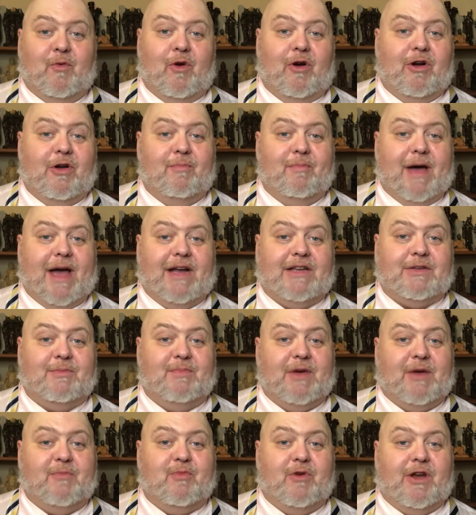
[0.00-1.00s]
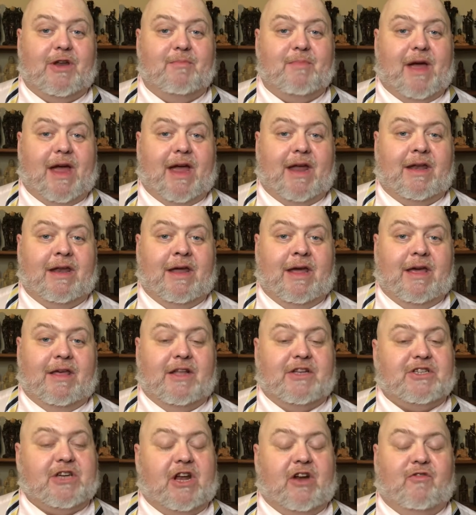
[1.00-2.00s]
back to Big Pretty Man, a
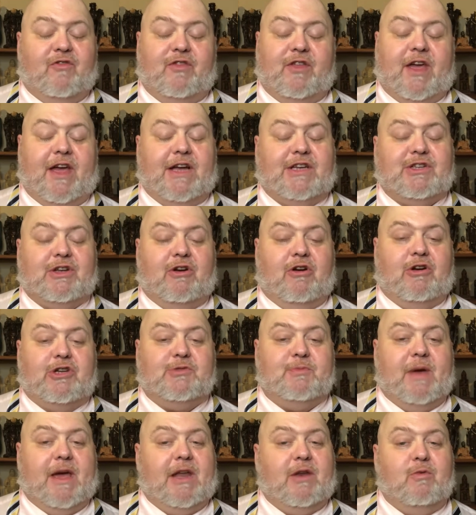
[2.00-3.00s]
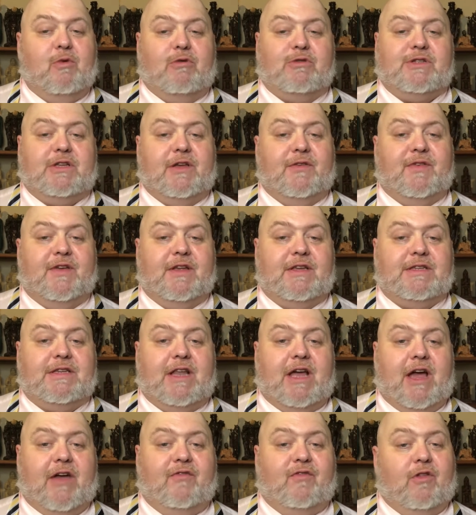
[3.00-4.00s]
channel for the extra large man who wants to live his
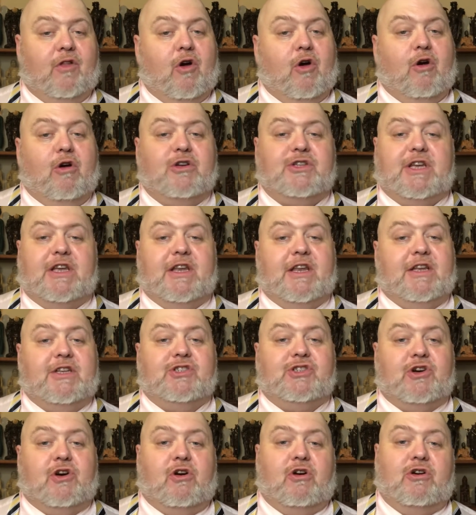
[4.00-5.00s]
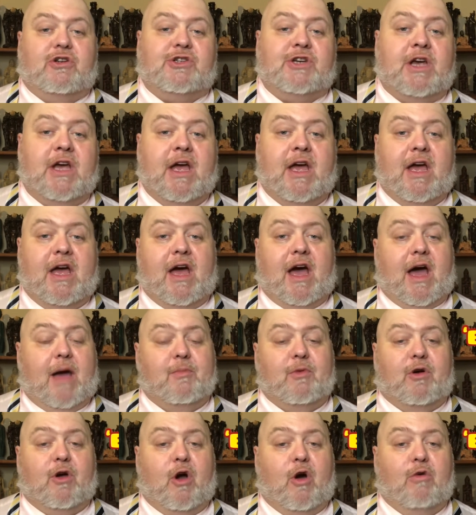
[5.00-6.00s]
life large and in charge. I'm your
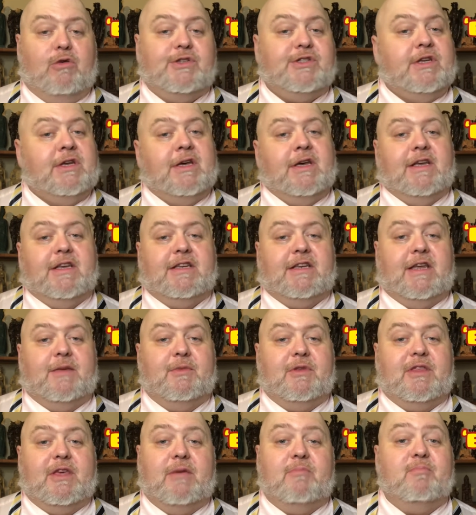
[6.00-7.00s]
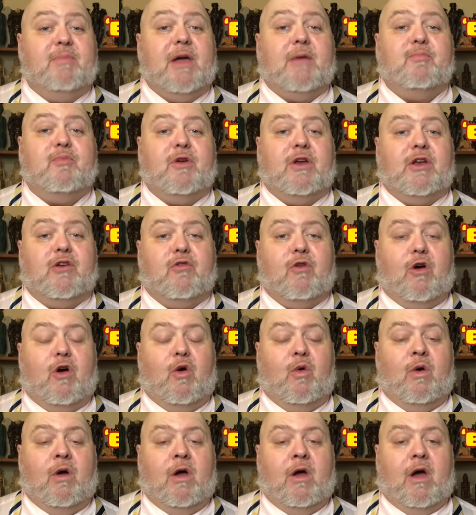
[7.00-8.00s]
host, Timothy Big Pretty Crowe.
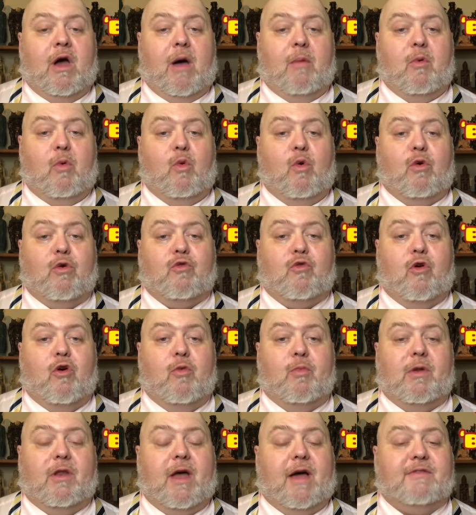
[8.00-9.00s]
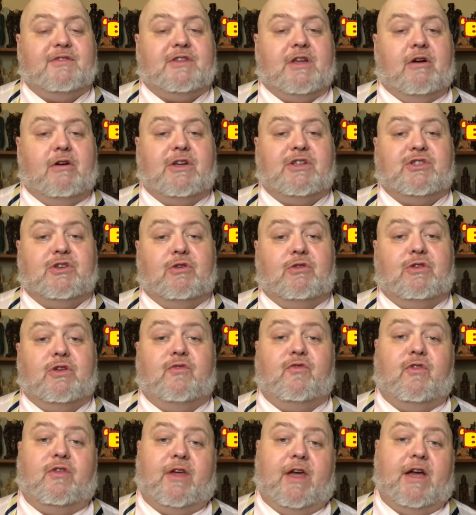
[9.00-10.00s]
I'm a wardrobe and lifestyle consultant for
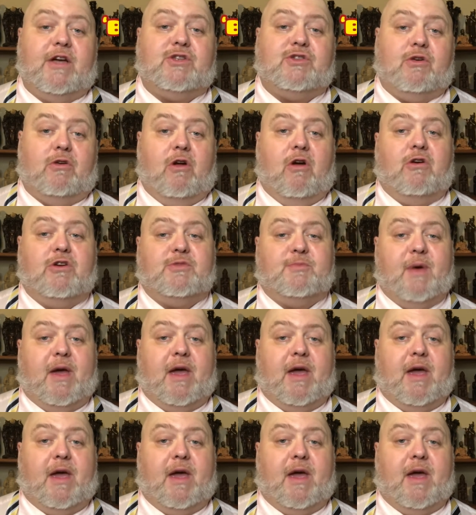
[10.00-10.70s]
the extra large man.